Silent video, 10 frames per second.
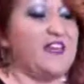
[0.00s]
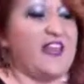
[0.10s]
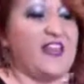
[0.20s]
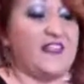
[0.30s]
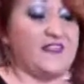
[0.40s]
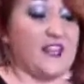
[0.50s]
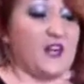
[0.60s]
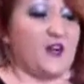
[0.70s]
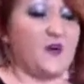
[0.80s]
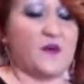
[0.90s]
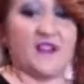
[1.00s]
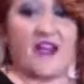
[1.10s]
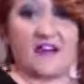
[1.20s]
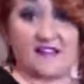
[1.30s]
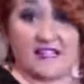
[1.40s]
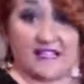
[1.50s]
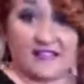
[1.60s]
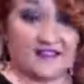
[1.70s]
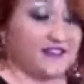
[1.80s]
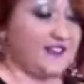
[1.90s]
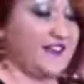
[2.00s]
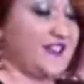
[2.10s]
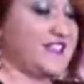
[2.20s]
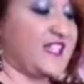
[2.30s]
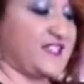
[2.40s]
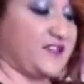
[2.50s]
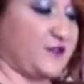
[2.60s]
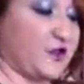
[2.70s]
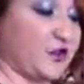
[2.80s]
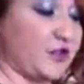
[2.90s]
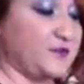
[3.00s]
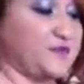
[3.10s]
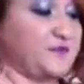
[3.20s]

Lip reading: in there without getting tons of curl.